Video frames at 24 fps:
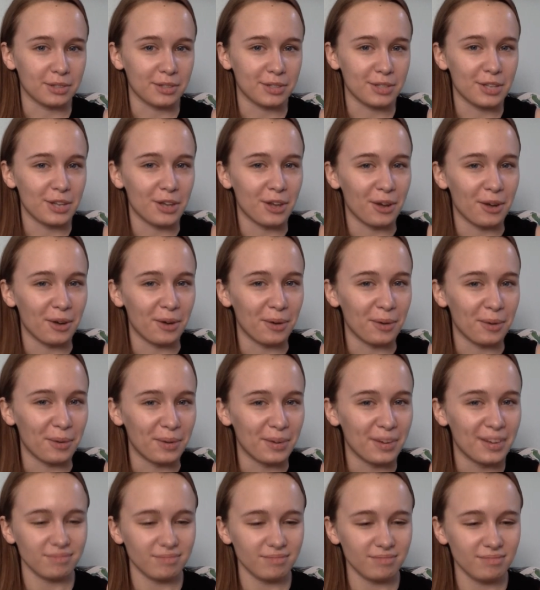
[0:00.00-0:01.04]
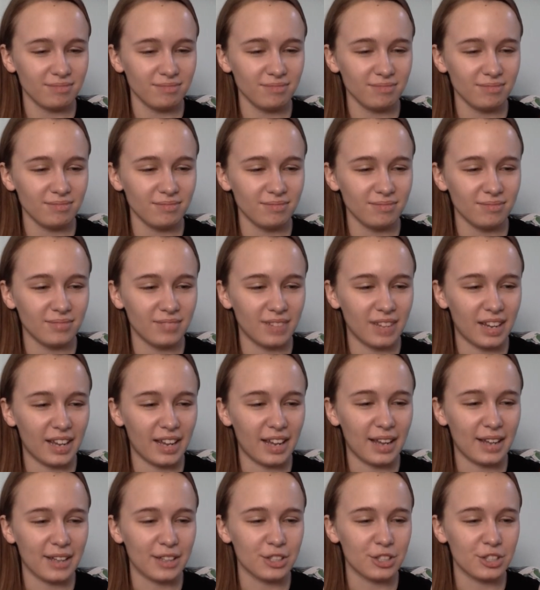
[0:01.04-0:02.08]
So I
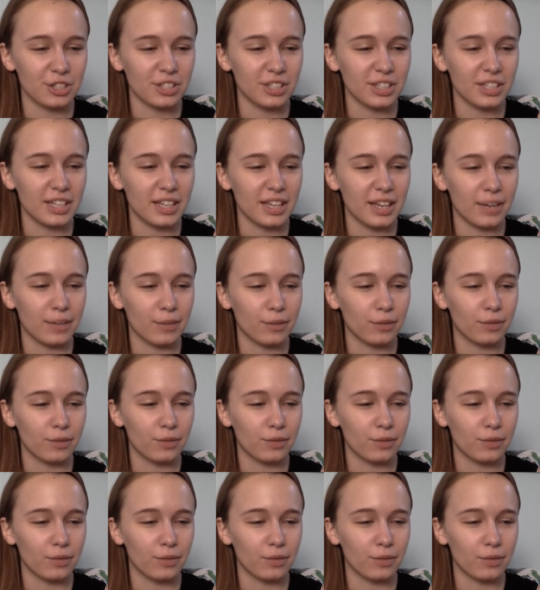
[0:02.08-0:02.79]
actually at